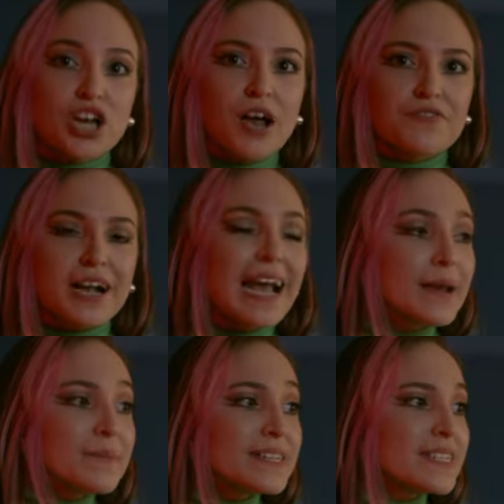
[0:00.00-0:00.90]
the genre
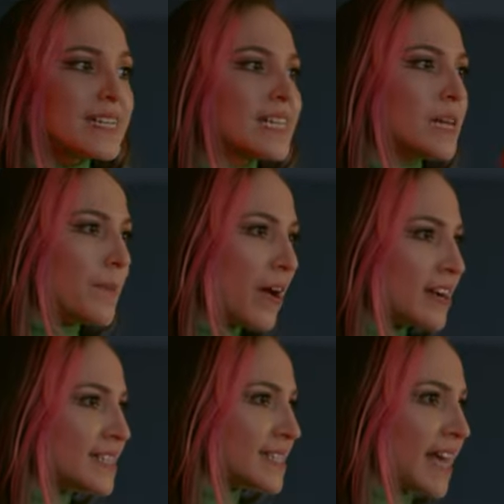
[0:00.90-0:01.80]
can be seen in
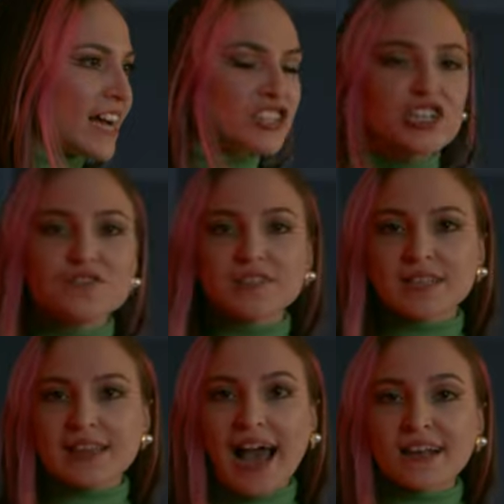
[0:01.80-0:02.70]
American slashers for
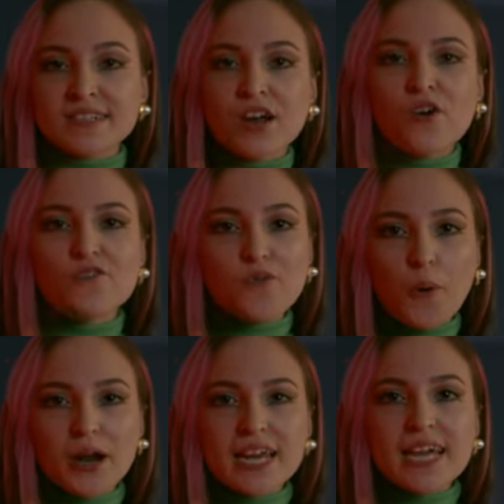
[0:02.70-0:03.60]
the last
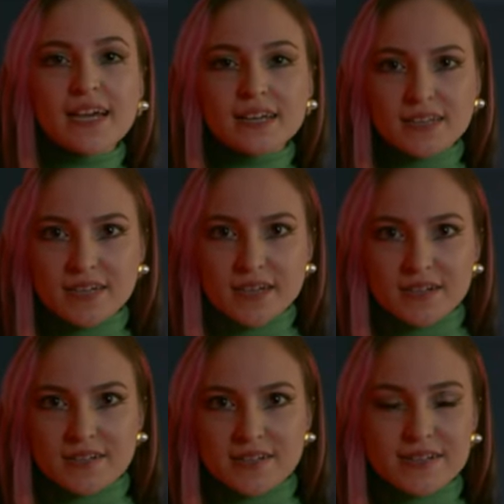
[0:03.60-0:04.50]
40
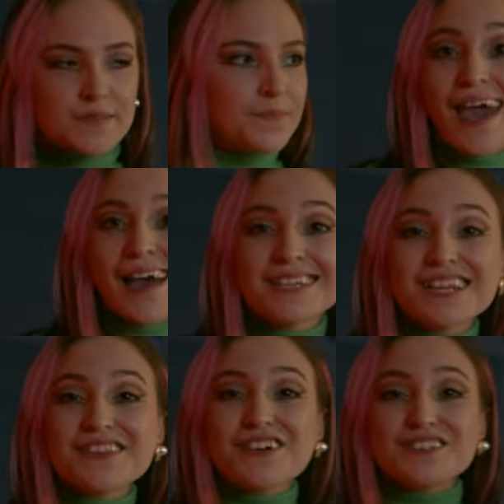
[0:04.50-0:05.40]
years.
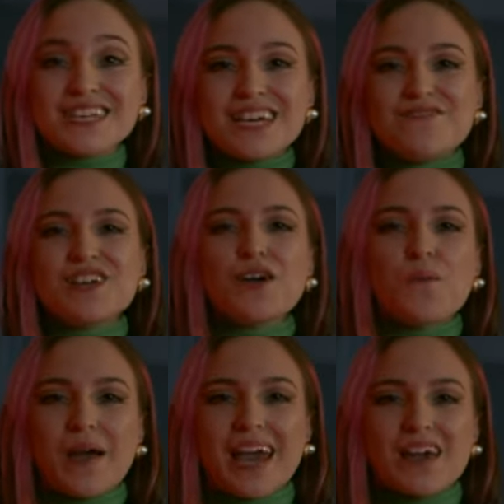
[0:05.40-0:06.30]
And there's even
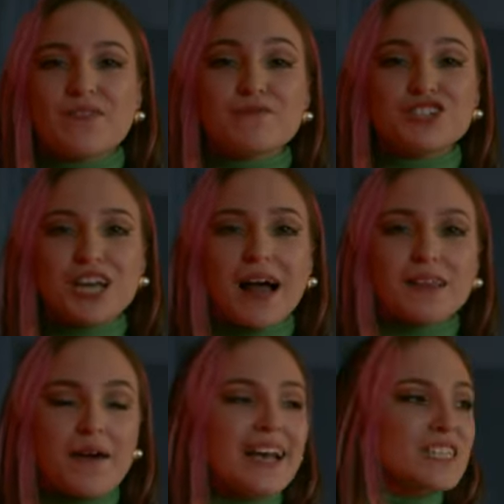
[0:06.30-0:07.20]
a wave of
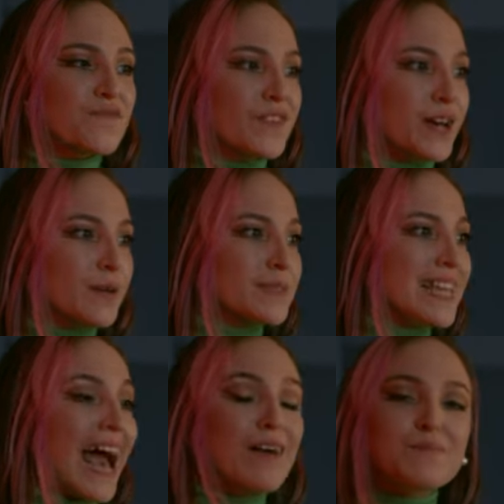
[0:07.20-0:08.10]
giallo-esque
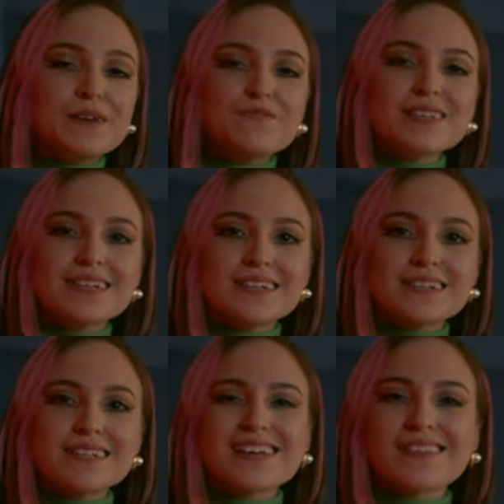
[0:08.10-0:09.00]
films that have been
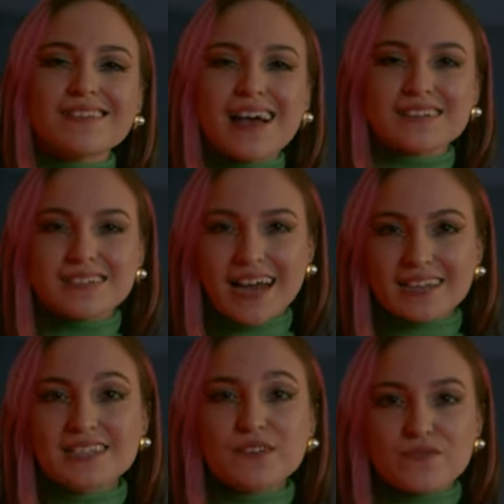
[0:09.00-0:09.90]
released in the last
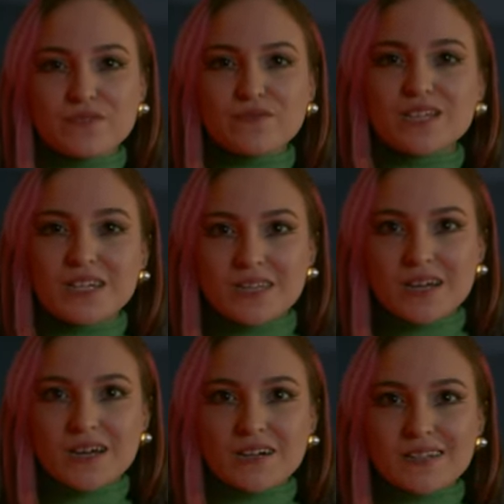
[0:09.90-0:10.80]
10 to 15
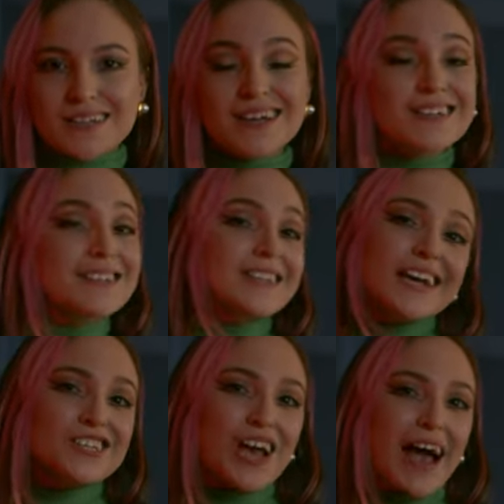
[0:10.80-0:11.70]
years,
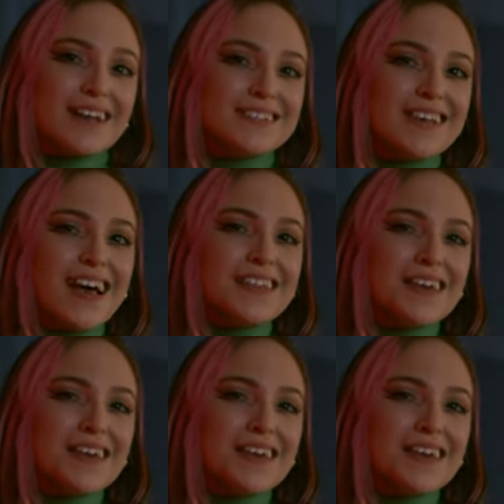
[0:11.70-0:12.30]
such as